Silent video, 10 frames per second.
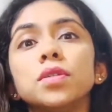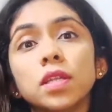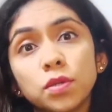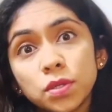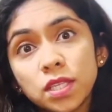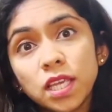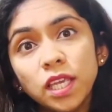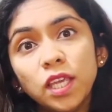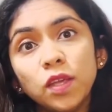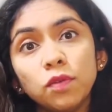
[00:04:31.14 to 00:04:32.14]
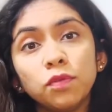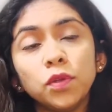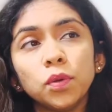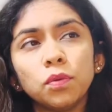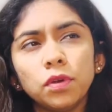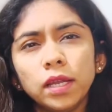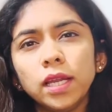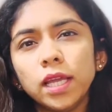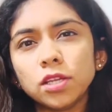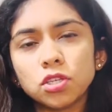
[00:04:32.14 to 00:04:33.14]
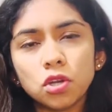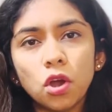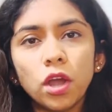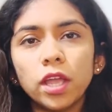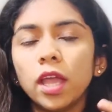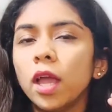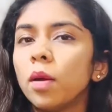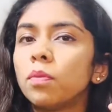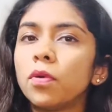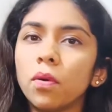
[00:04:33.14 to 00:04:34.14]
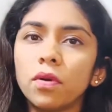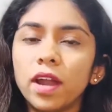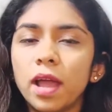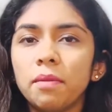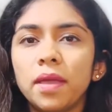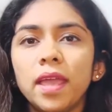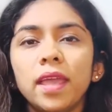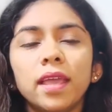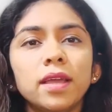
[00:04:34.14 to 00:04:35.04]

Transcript: to see if you really enjoy programming,